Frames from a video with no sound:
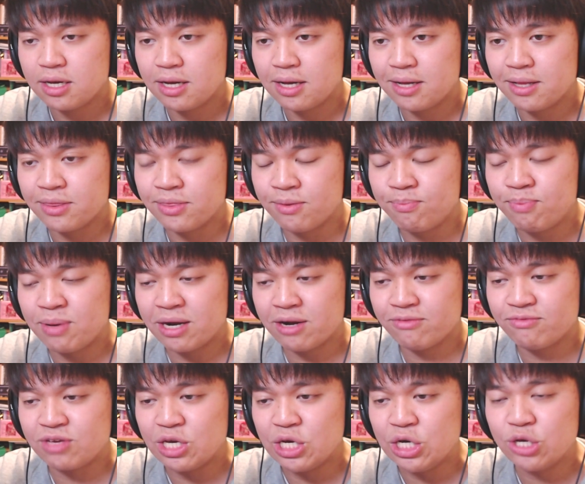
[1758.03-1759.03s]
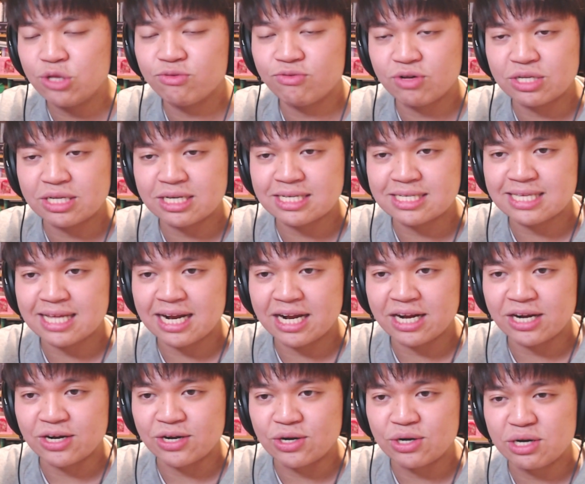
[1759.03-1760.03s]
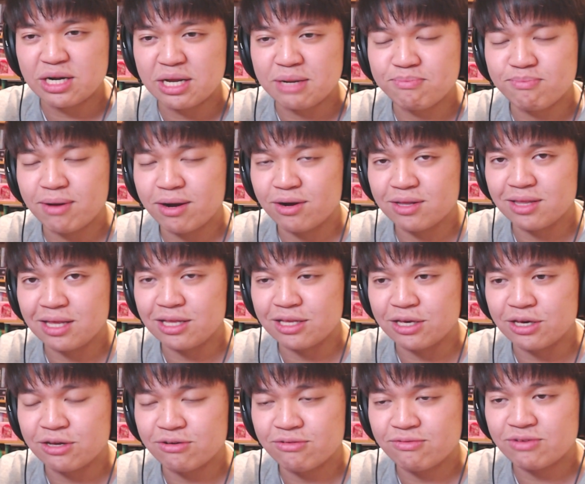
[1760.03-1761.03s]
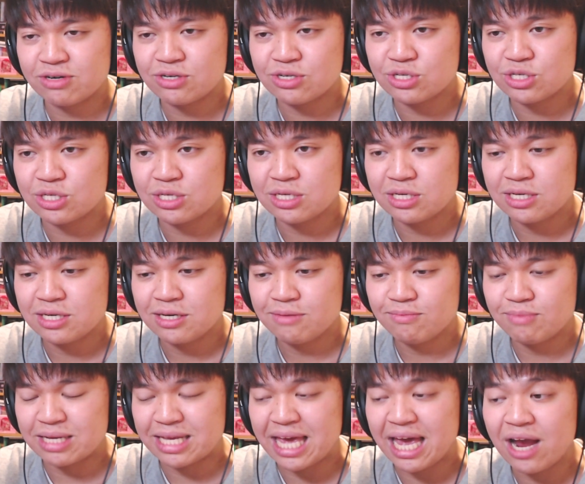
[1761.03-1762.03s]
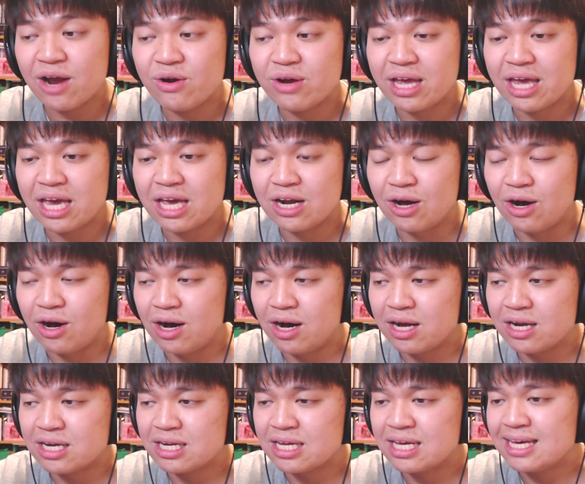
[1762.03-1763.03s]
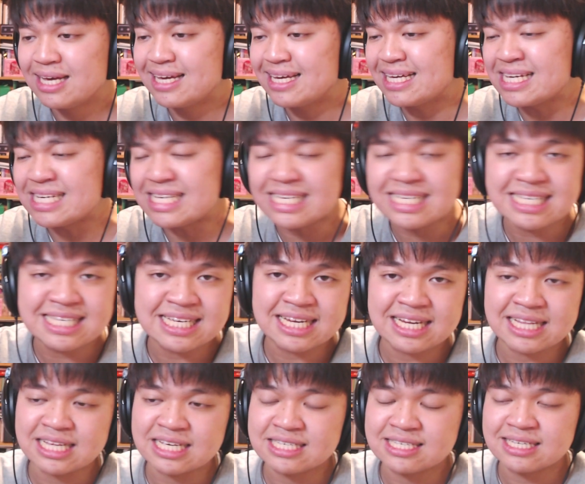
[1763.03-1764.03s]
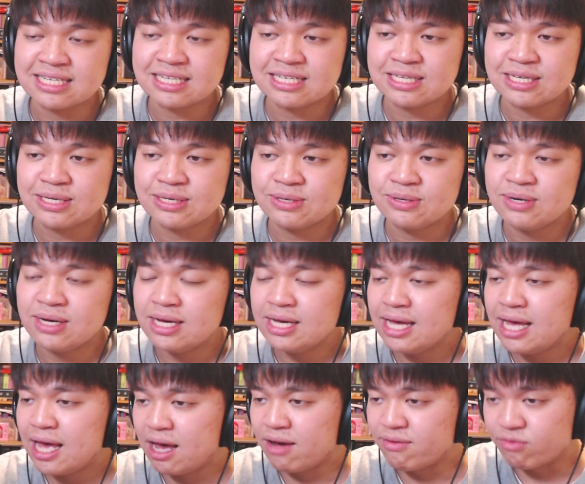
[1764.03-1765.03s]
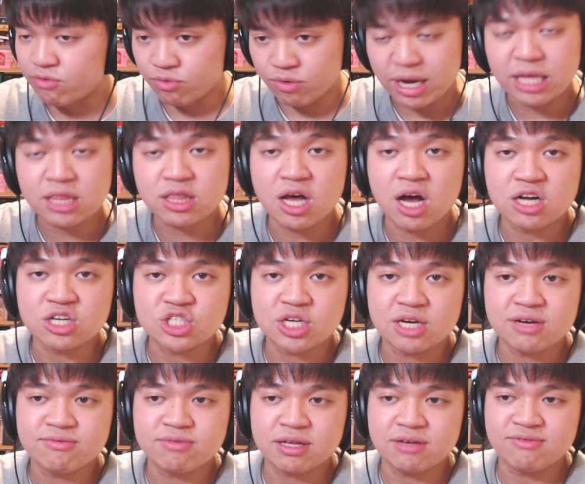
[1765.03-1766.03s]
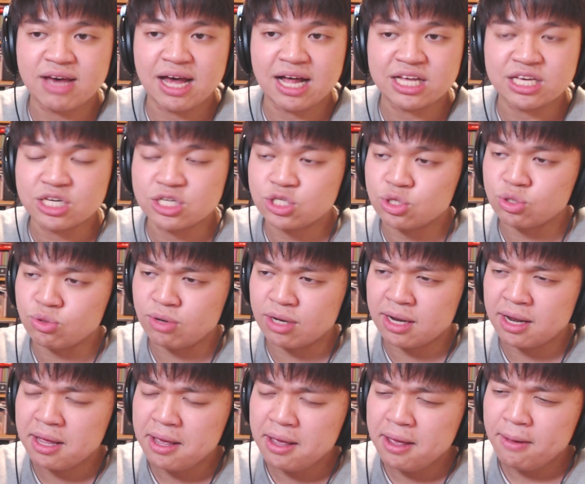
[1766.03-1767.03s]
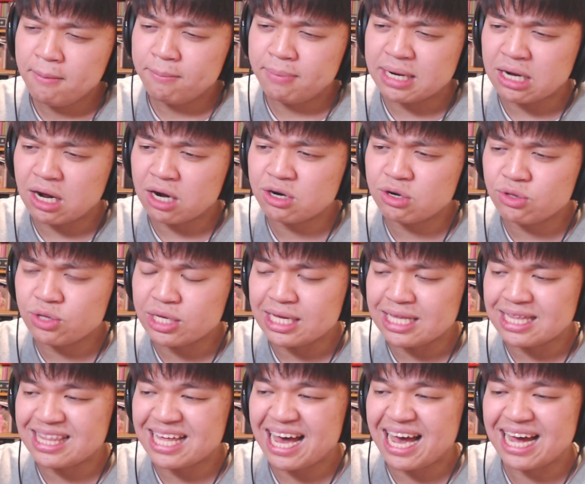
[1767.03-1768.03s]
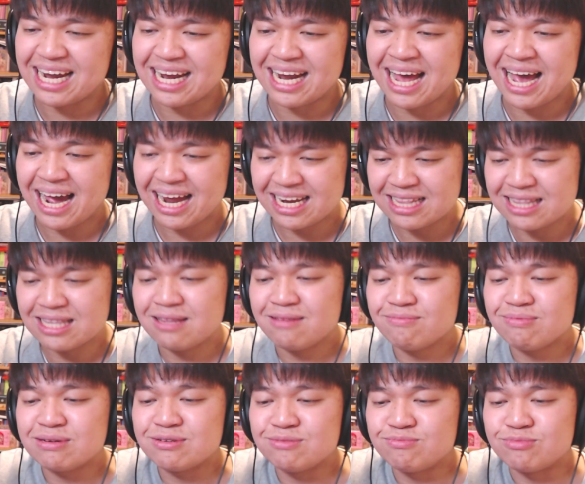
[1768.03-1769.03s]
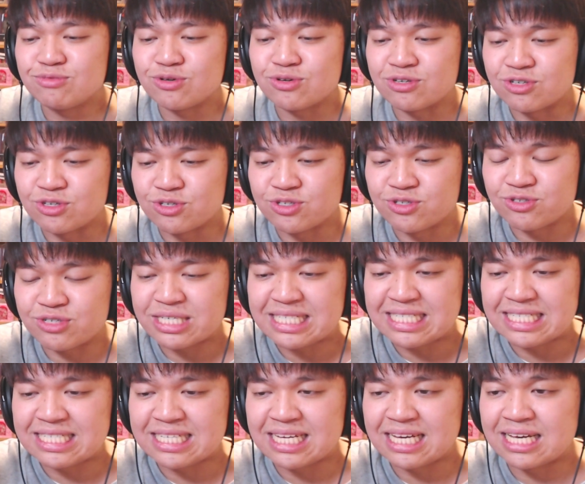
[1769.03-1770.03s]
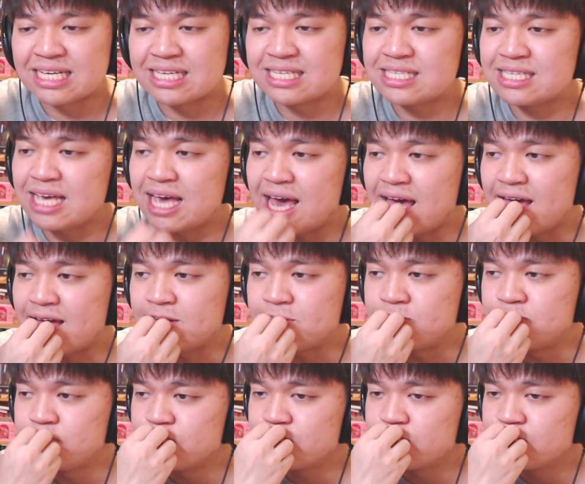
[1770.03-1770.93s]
the bit of youthfulness that I heard in Parallel Universe, but carrying it on, easy to listen to, have great longevity value to it. But not only that, add a little bit of more grittiness, and